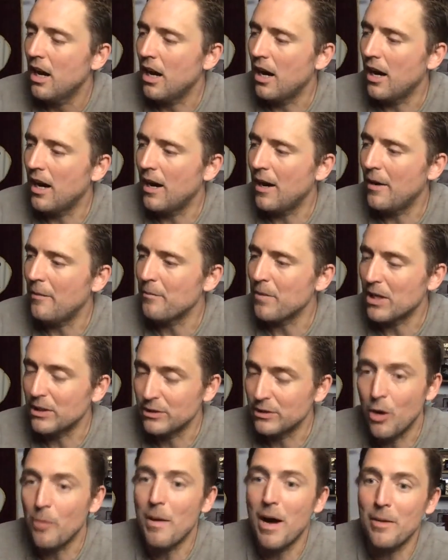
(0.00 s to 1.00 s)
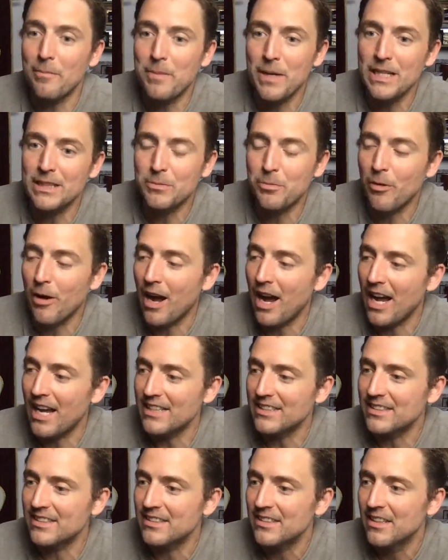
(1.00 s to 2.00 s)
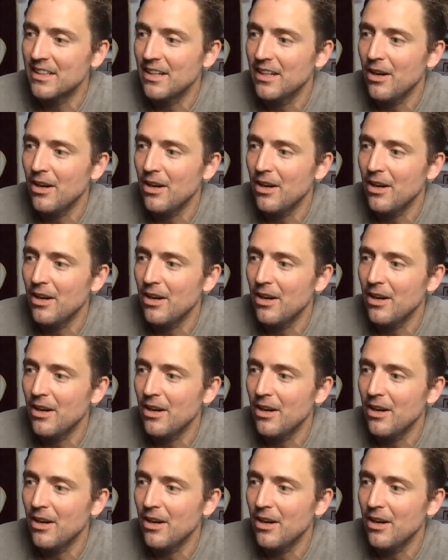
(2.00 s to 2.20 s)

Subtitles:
a Nobel Peace Prize,